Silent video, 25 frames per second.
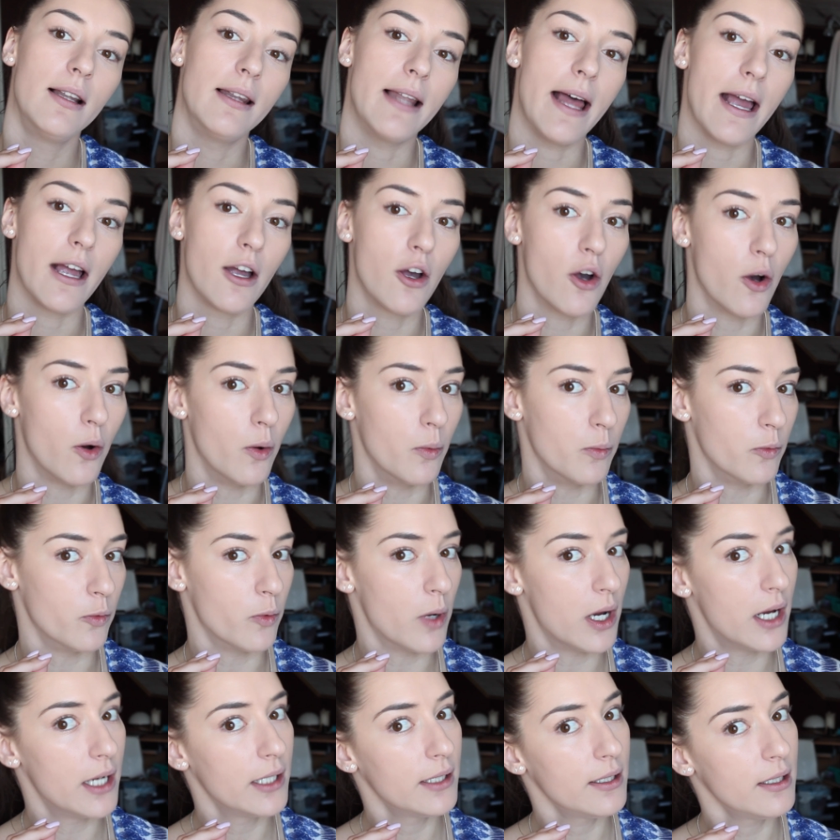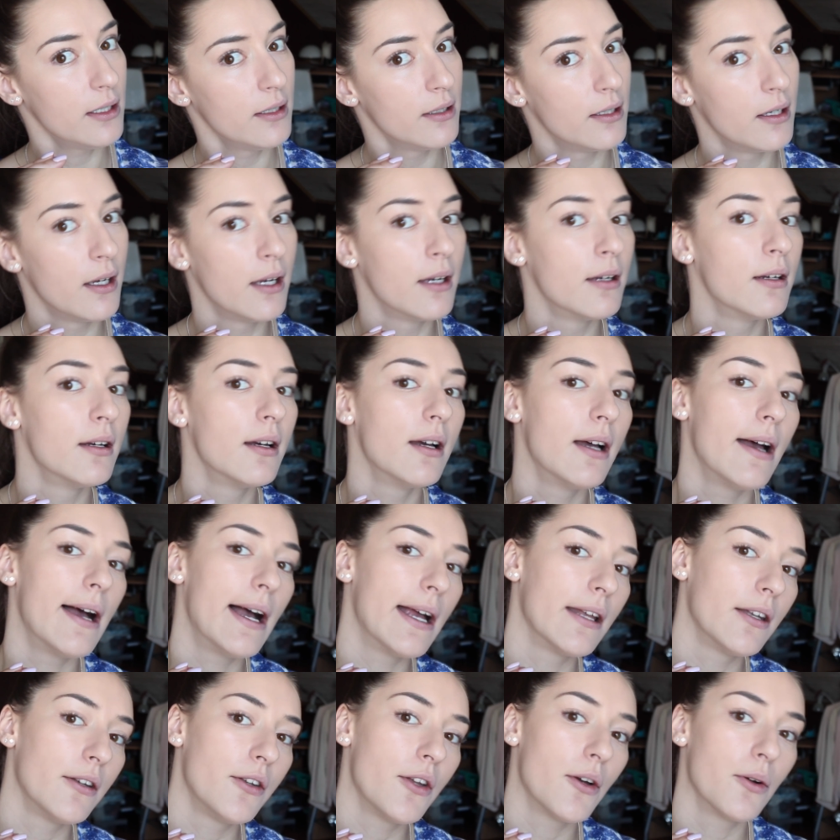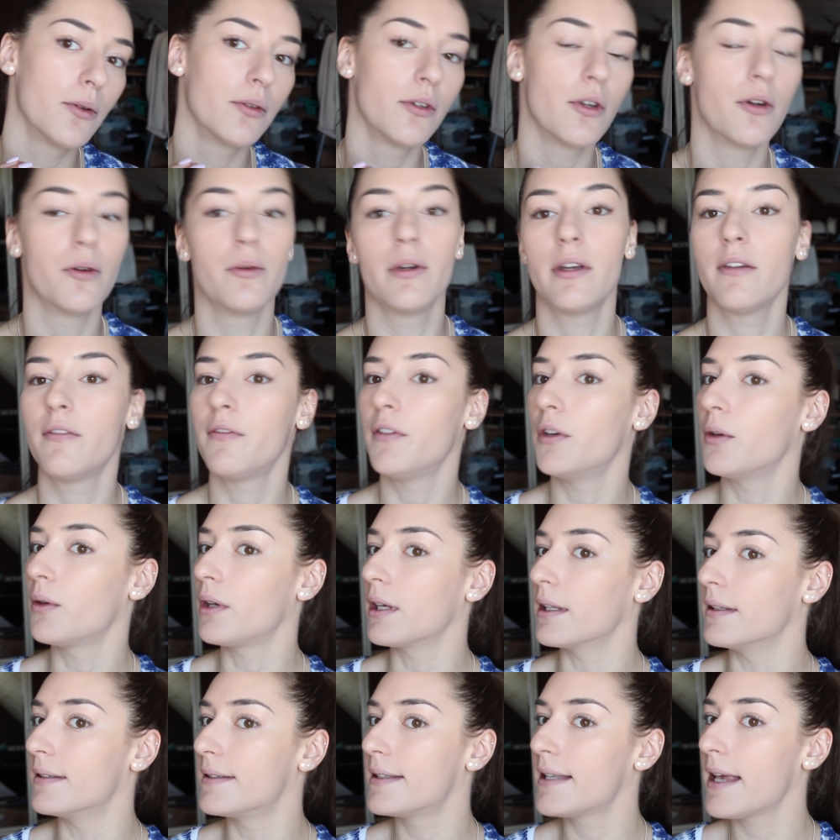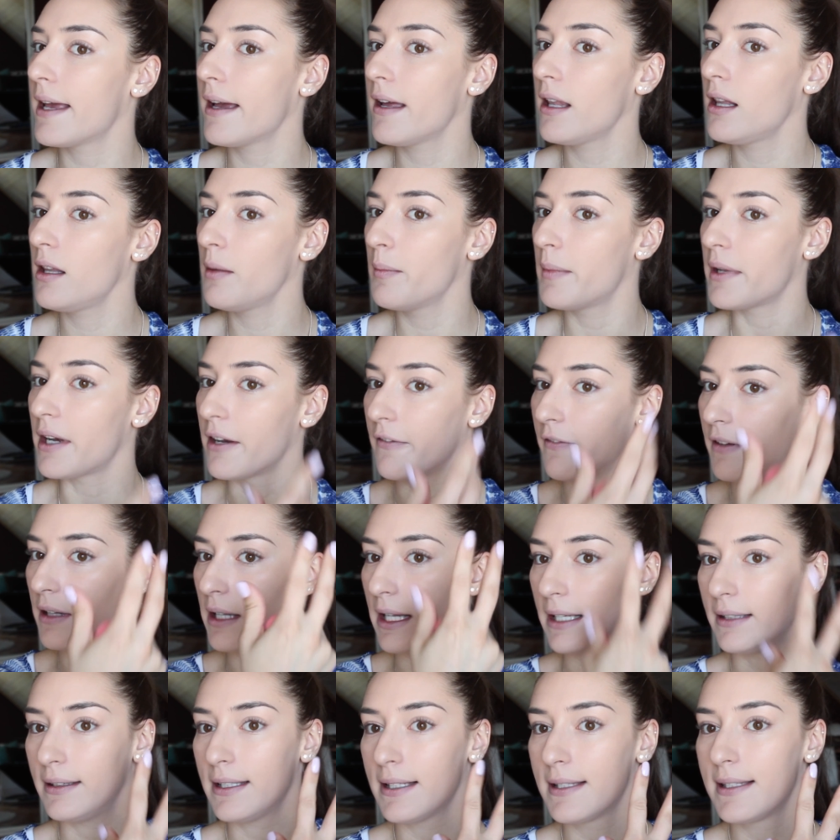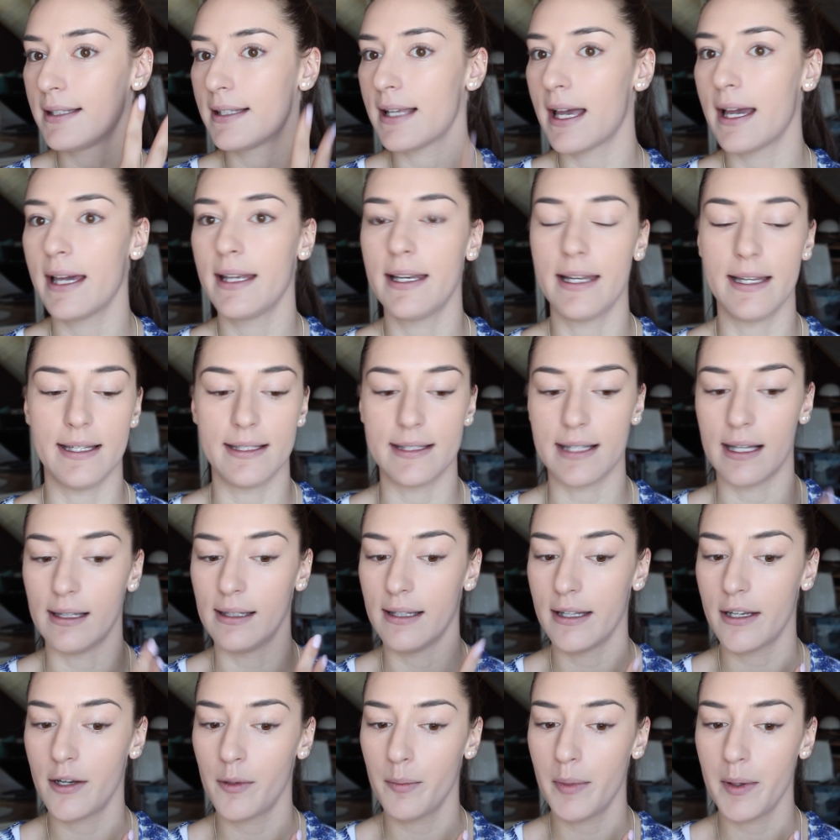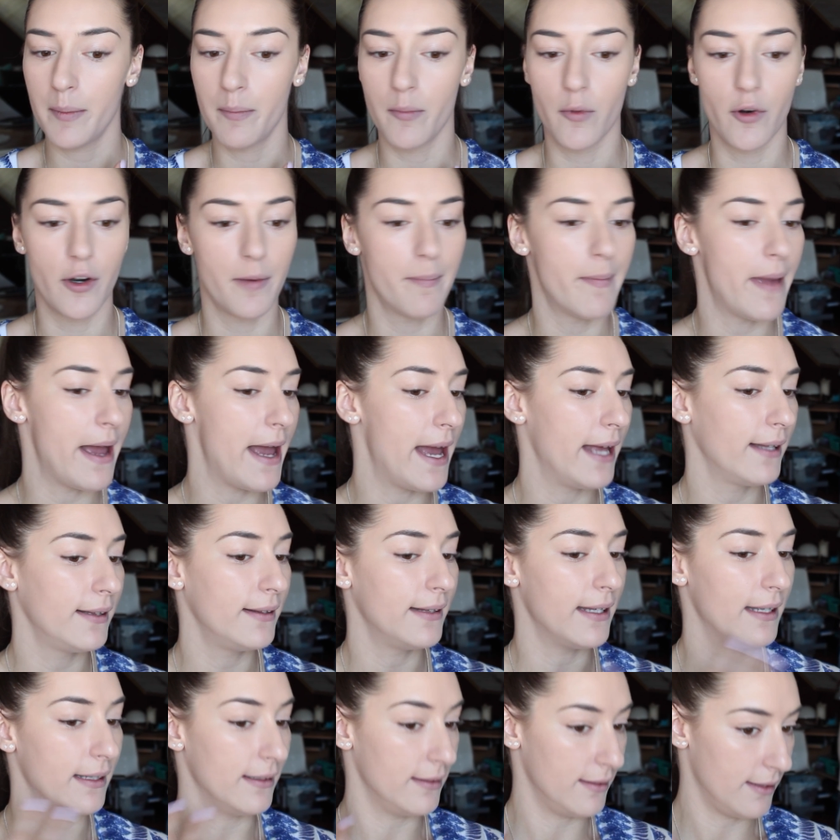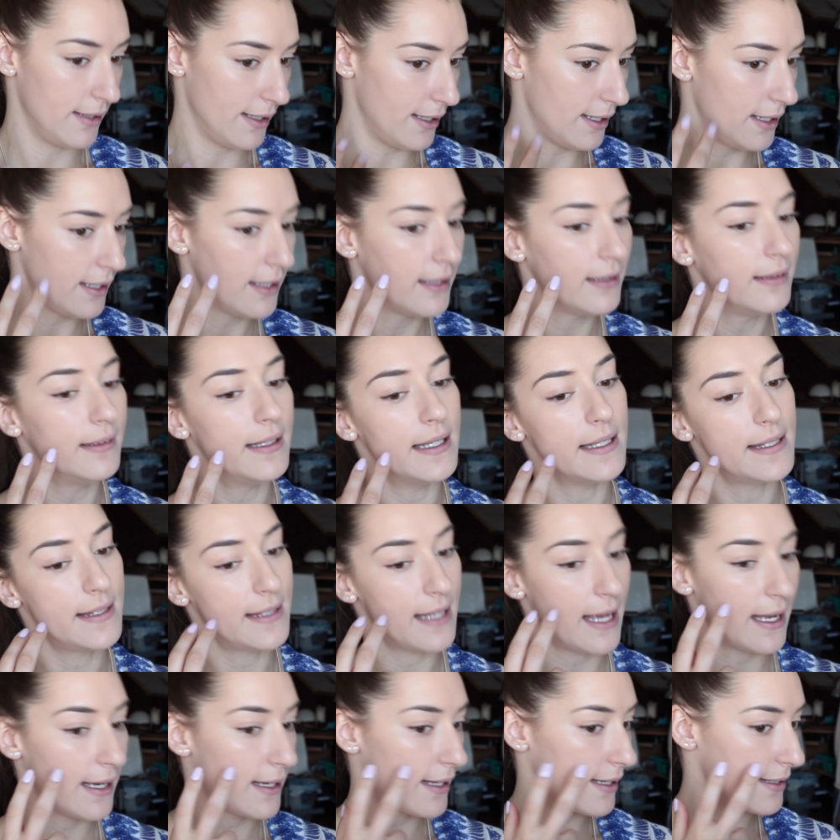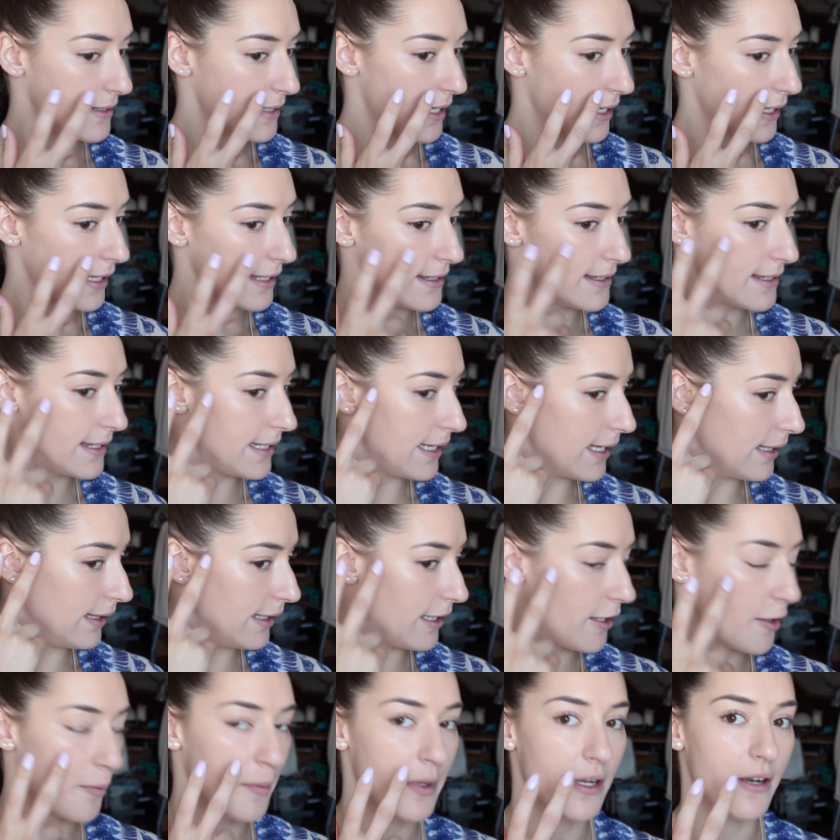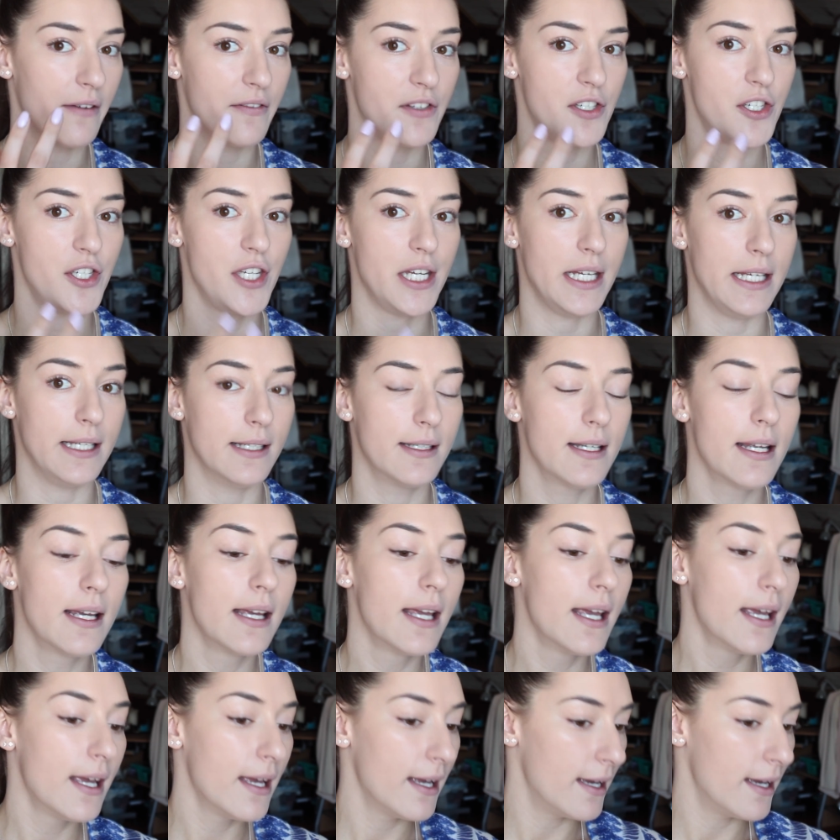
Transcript: Lancôme one. I don't know if you can tell, but I feel like this side is a little bit more matte than this side because I can see a little bit of sheen.